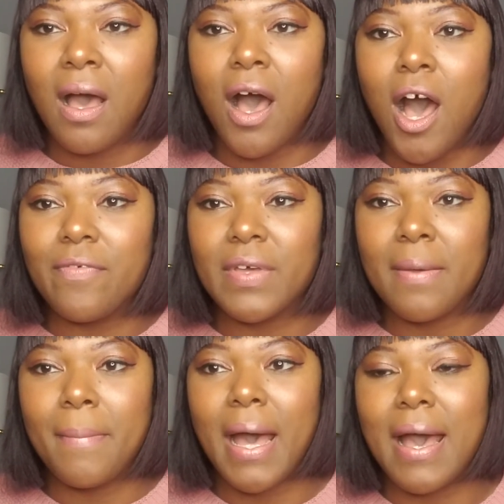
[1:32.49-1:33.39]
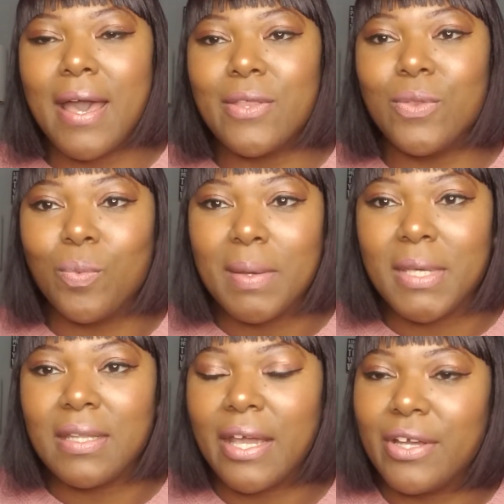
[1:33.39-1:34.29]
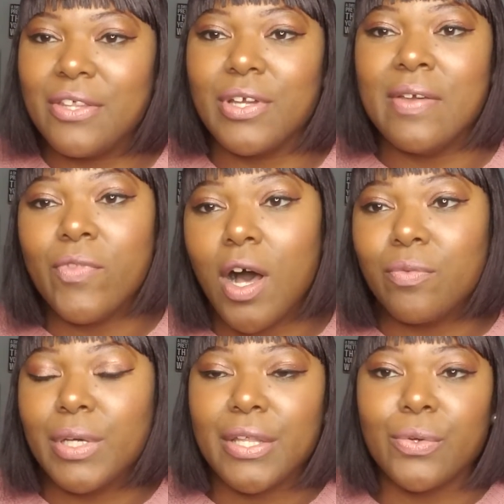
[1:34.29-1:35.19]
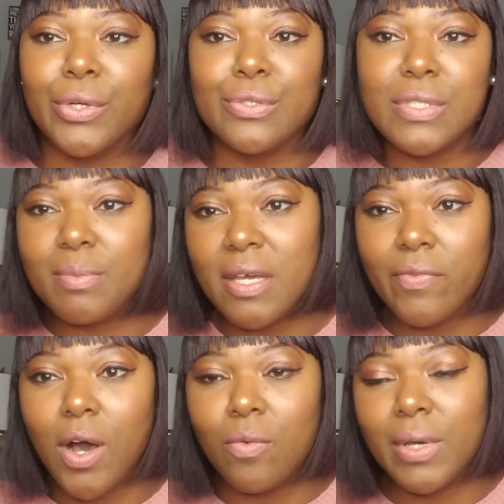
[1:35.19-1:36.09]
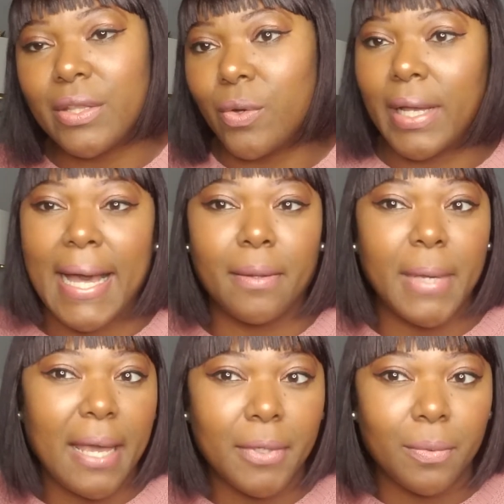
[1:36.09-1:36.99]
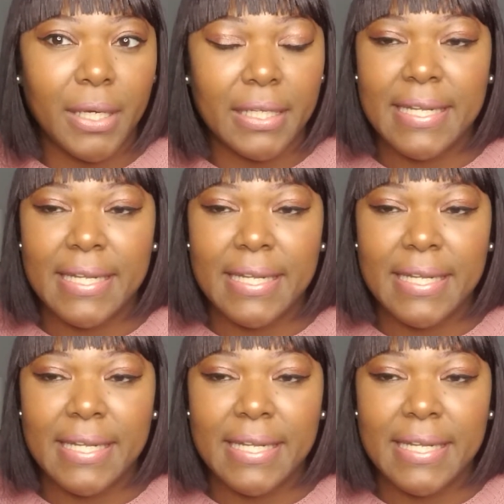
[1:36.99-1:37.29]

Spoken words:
often by the women they're either involved with or used to be involved with or got a baby with,